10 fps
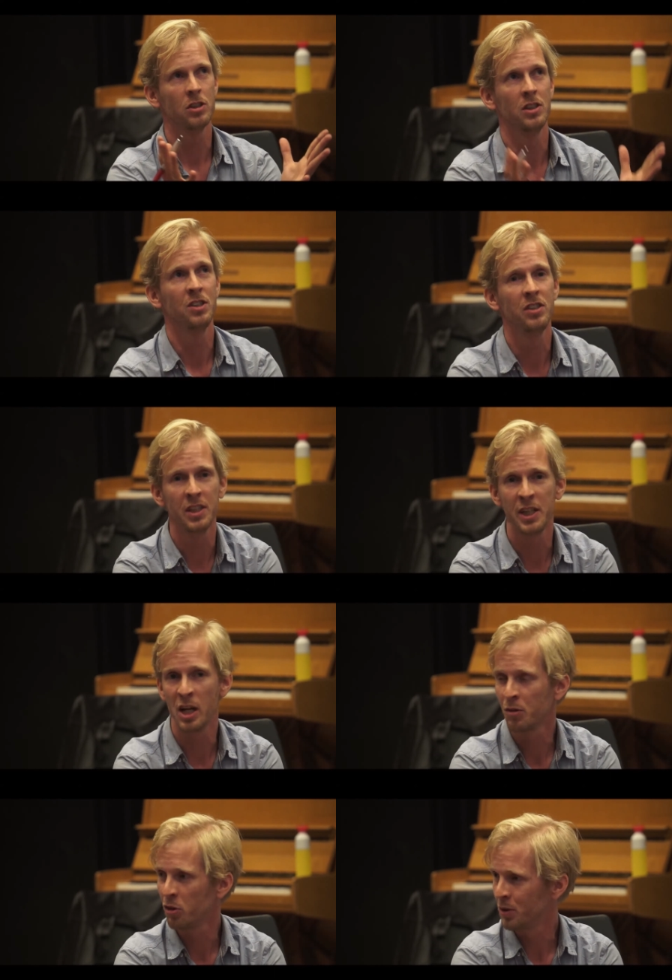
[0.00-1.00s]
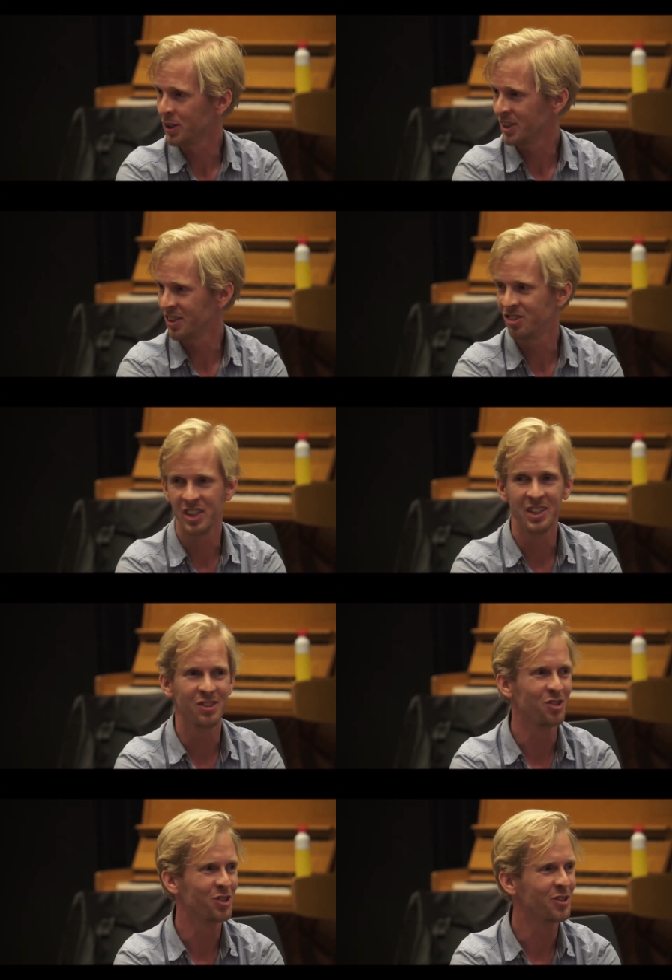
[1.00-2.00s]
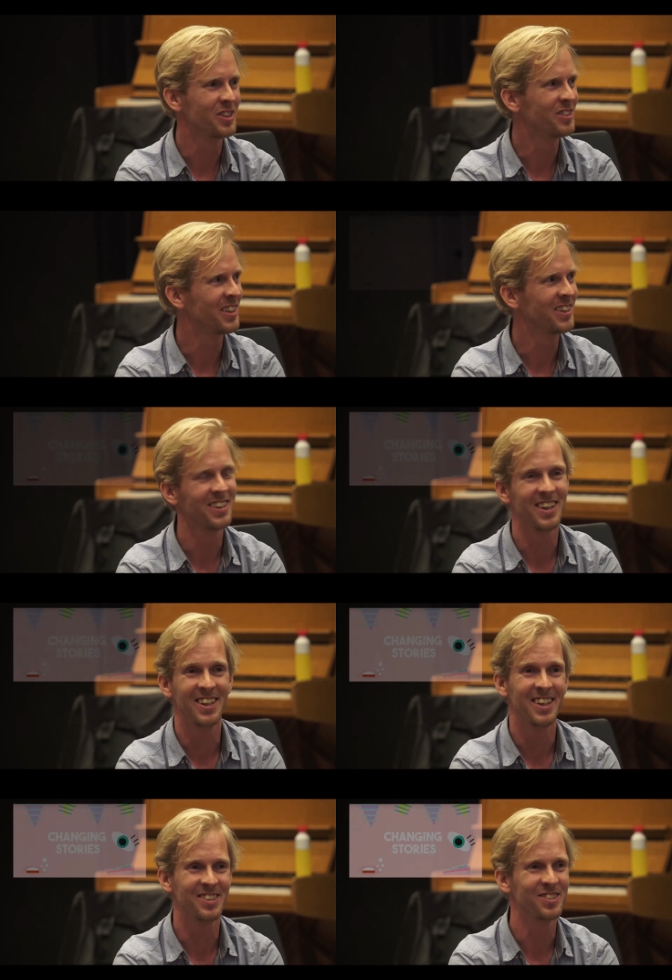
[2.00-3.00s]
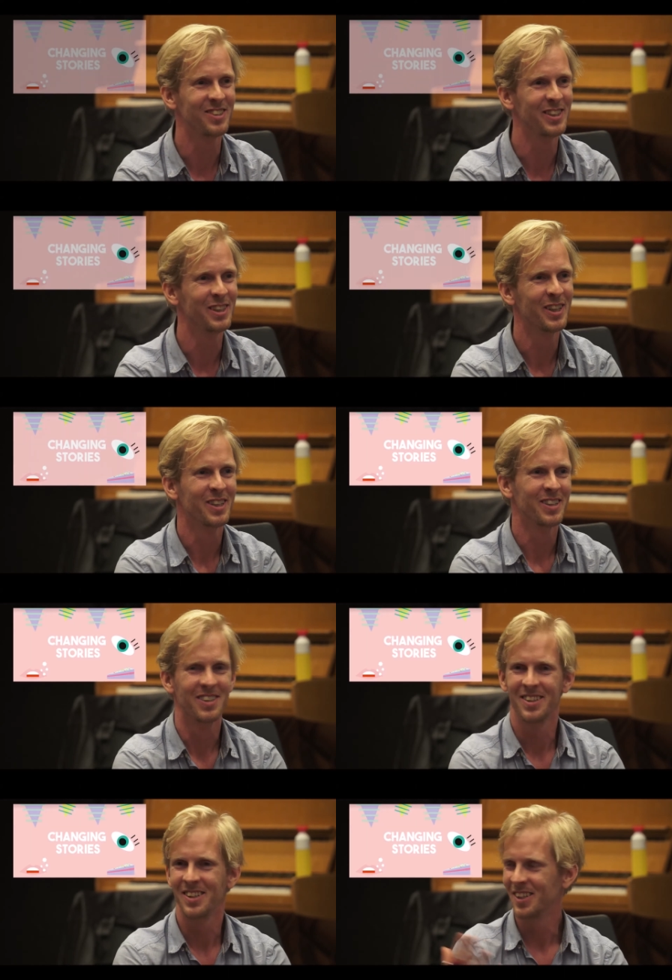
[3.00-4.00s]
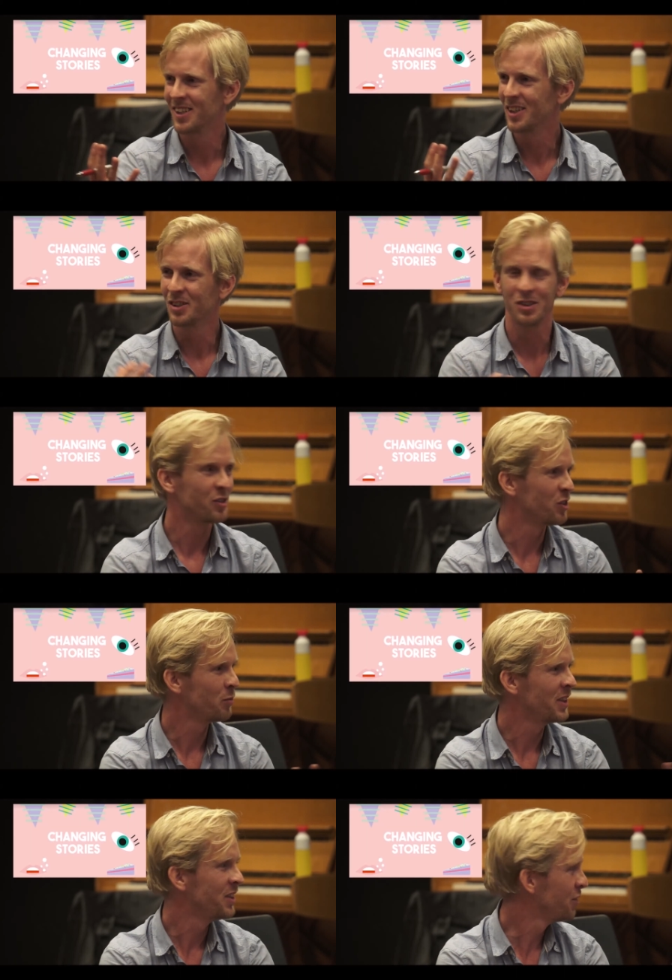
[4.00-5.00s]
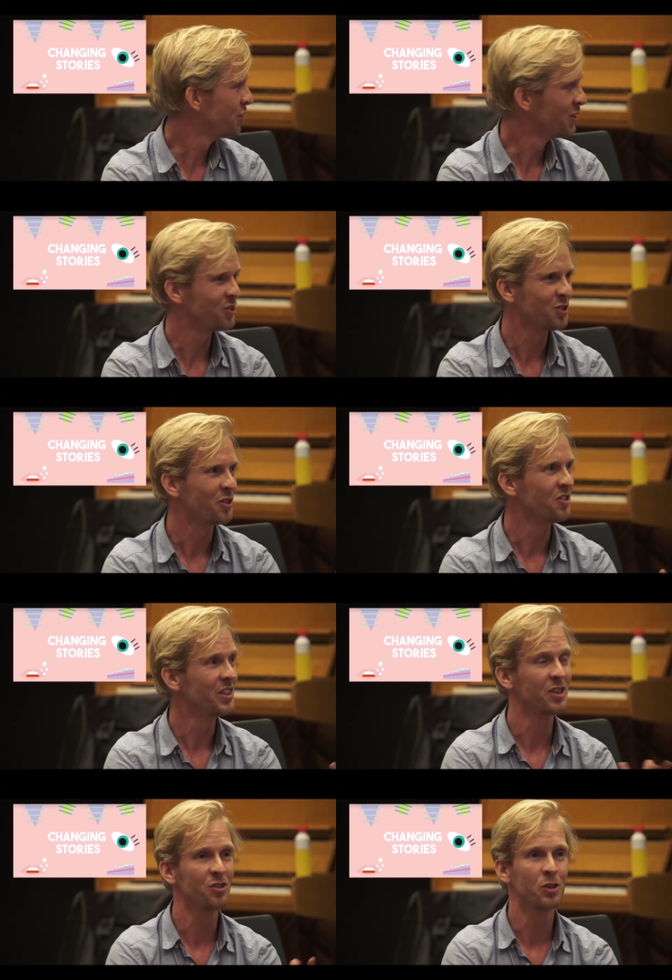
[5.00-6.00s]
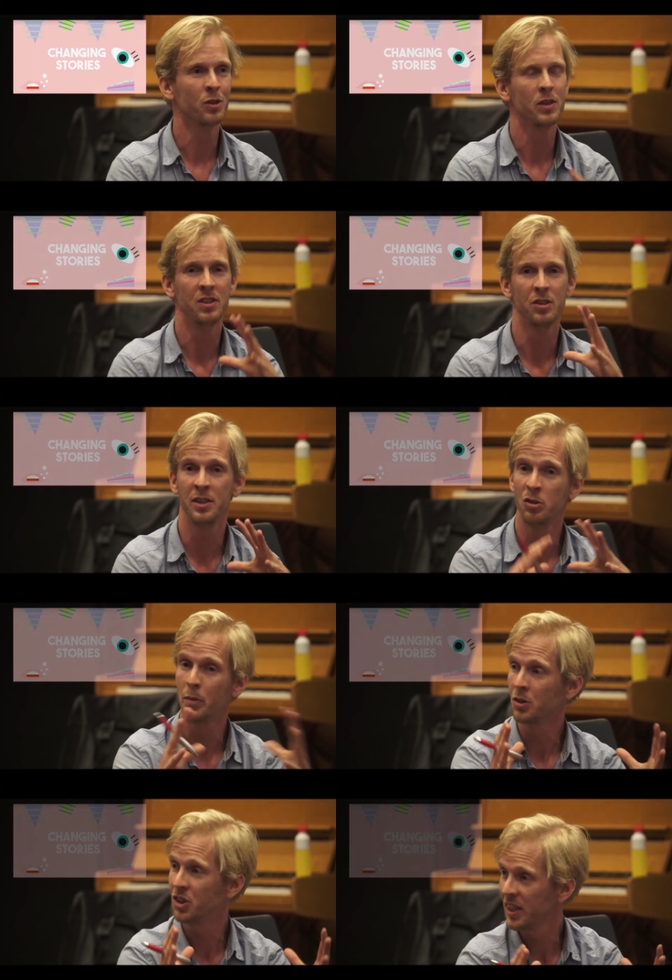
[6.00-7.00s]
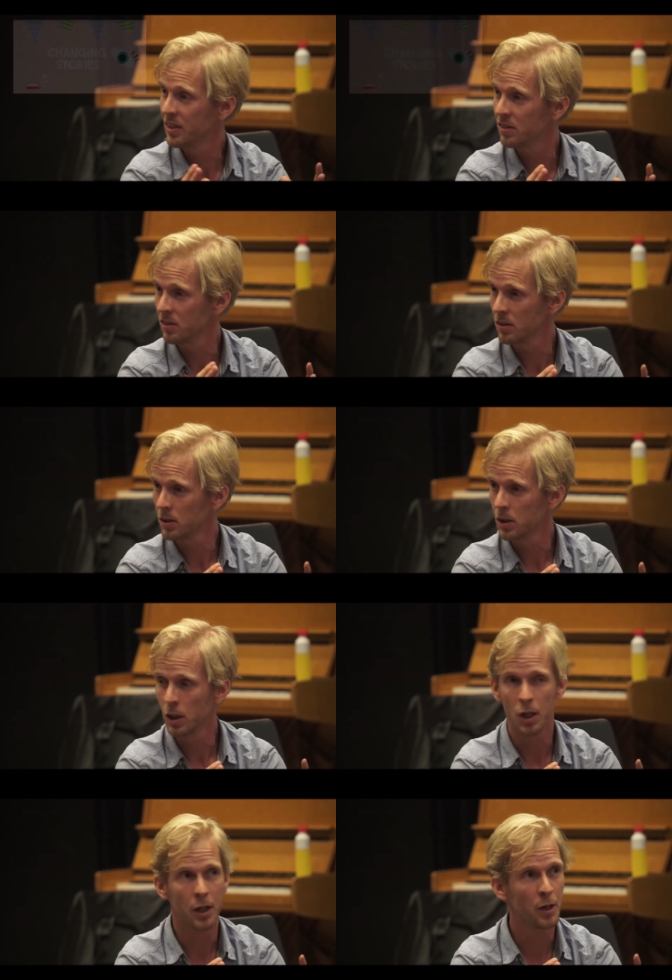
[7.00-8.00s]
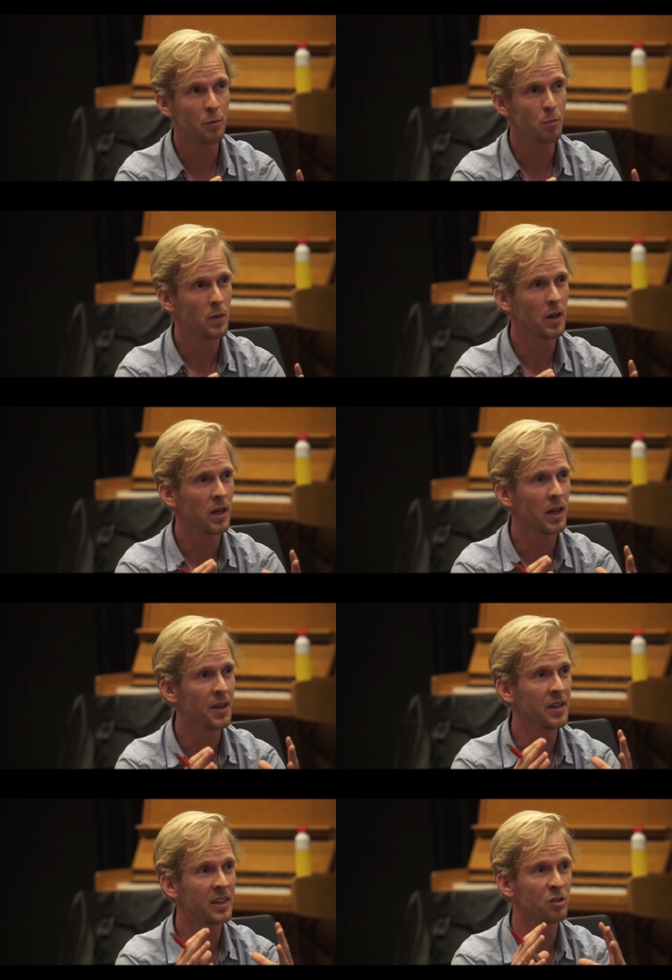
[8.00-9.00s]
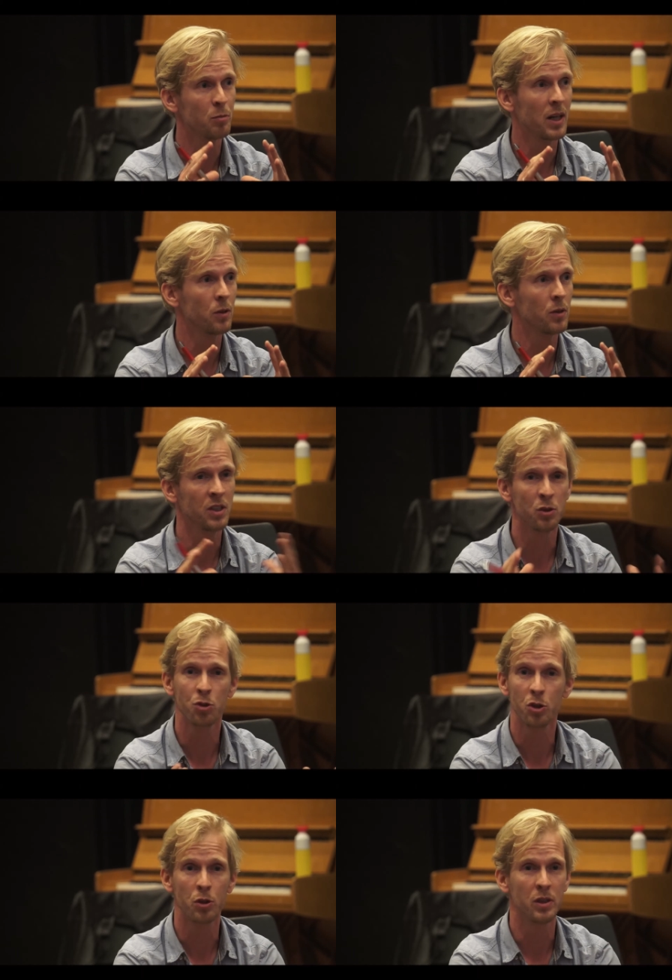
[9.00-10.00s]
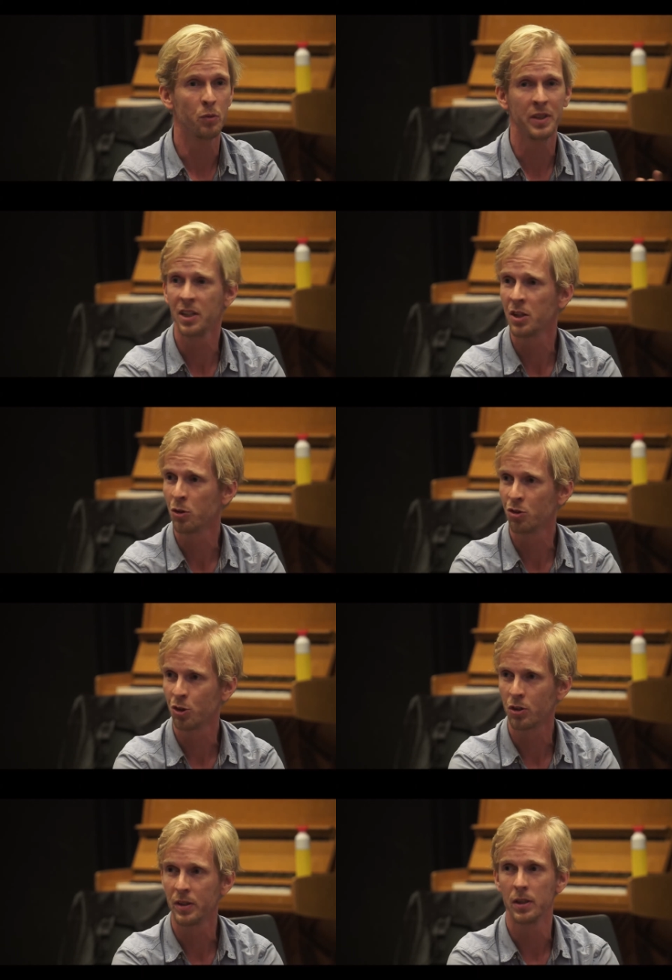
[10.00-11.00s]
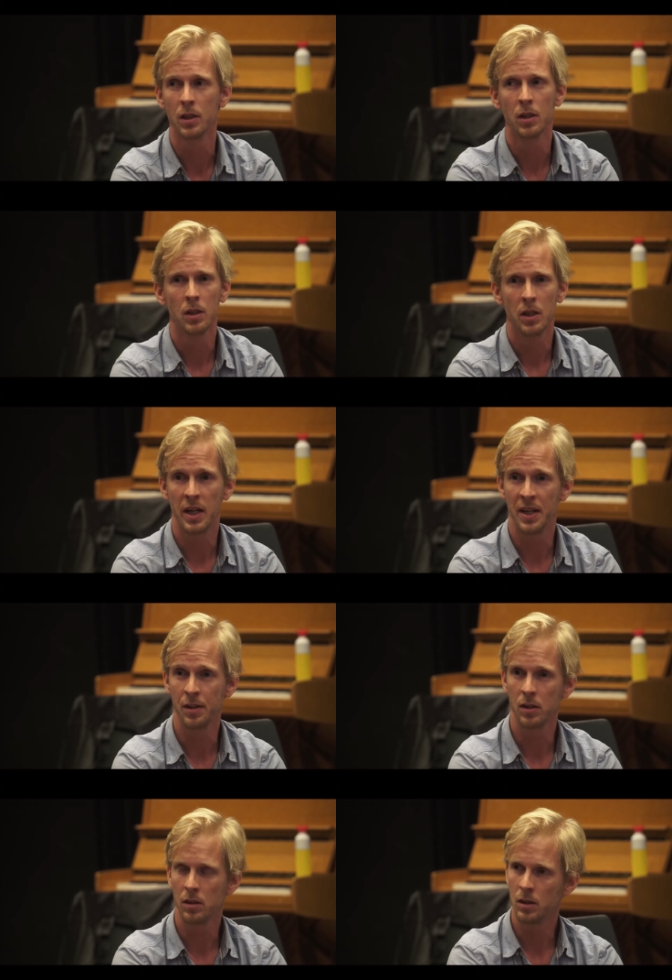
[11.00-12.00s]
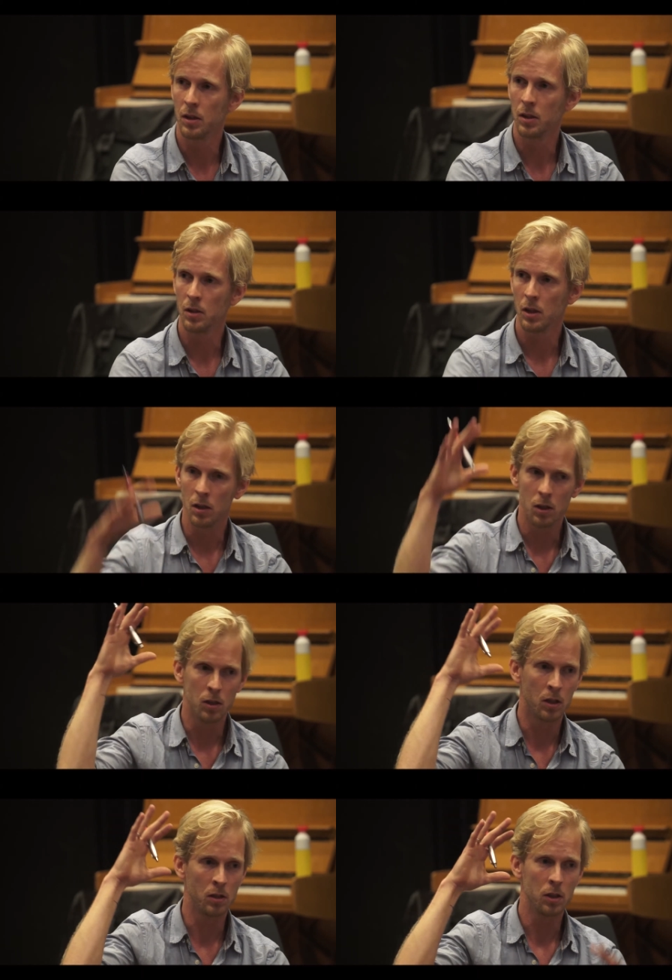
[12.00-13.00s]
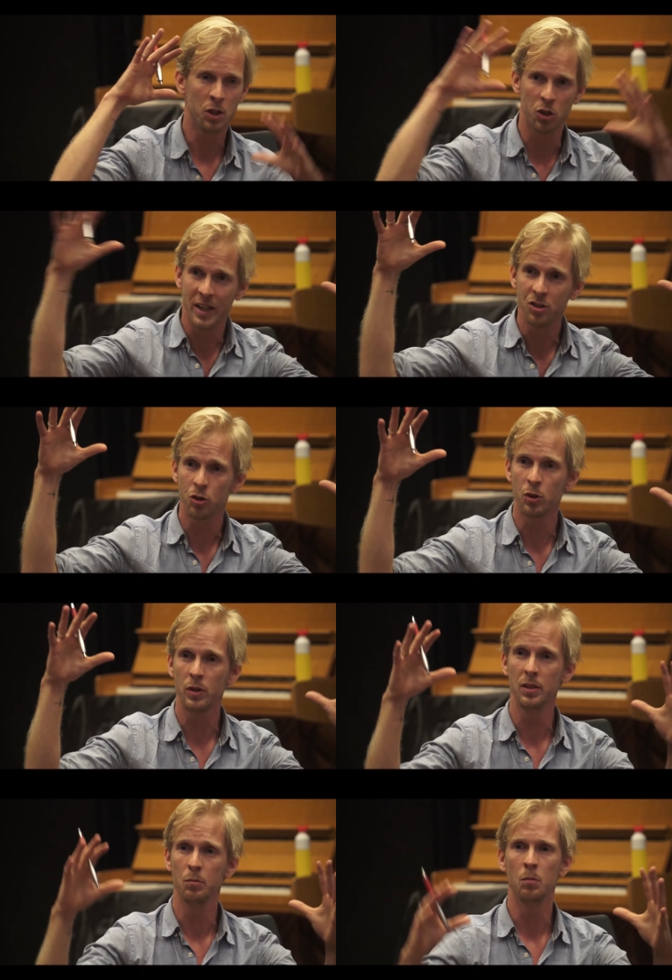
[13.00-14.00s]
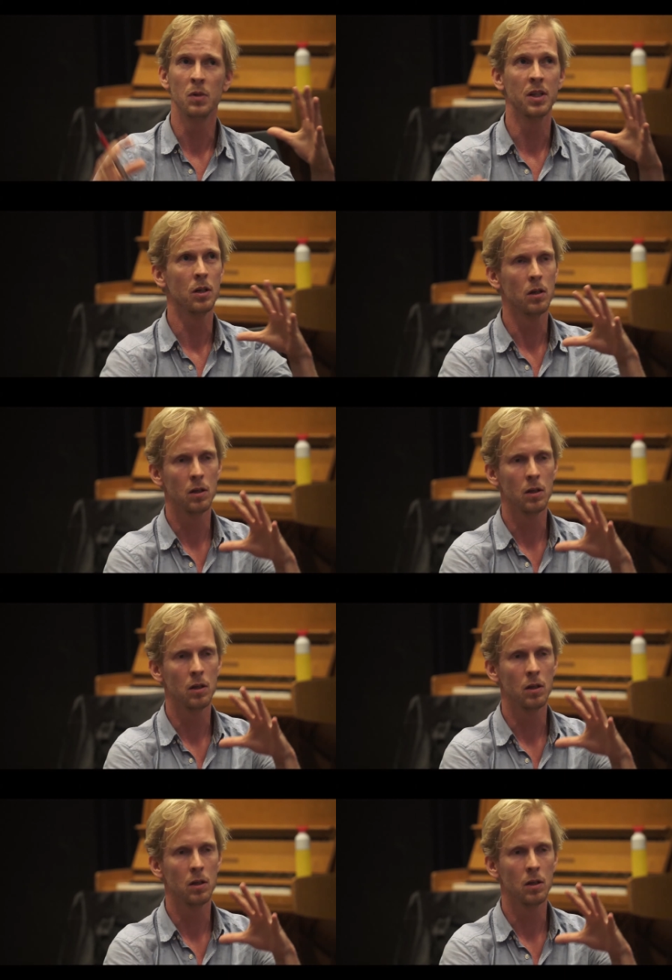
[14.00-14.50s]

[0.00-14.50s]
you see the name of the project is Changing Stories, and I like to see so many different stories here too. It's about change, and it's about a new story. We need a new story, and a great story, but